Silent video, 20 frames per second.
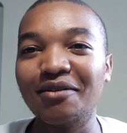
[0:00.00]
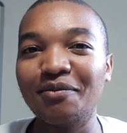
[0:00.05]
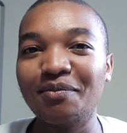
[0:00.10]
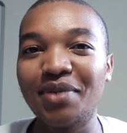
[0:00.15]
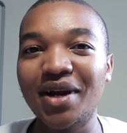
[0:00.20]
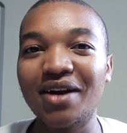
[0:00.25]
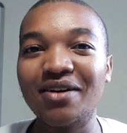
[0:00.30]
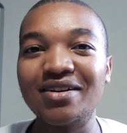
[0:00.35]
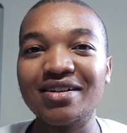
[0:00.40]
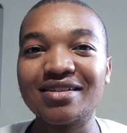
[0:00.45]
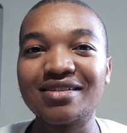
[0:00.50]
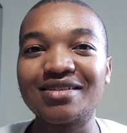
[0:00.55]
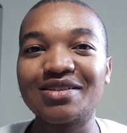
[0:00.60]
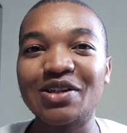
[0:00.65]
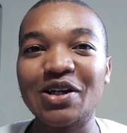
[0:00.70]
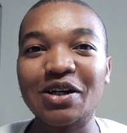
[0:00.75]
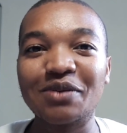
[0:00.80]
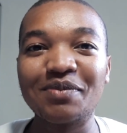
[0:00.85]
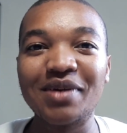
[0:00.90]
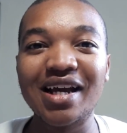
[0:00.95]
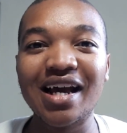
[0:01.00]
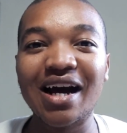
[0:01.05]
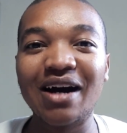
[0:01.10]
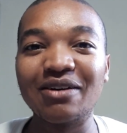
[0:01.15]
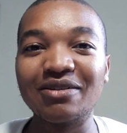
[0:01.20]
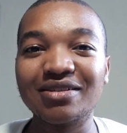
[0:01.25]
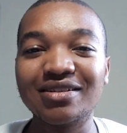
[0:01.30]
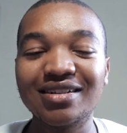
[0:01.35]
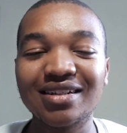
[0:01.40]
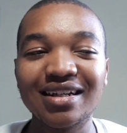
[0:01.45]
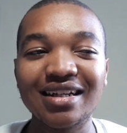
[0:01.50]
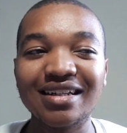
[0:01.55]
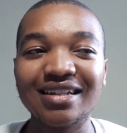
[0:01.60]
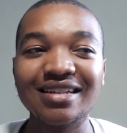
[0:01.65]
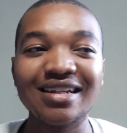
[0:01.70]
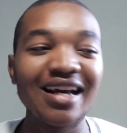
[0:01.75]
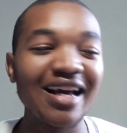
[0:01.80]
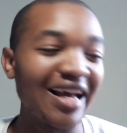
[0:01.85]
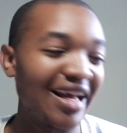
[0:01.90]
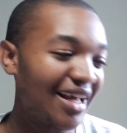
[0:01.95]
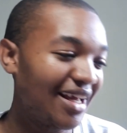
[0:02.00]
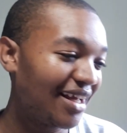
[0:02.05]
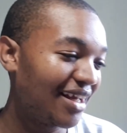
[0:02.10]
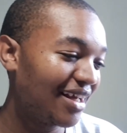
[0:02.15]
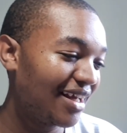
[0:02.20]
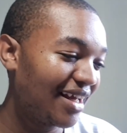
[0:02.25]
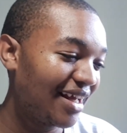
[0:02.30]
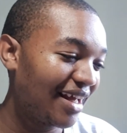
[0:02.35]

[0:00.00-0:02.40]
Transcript: Parents took me out. Yay.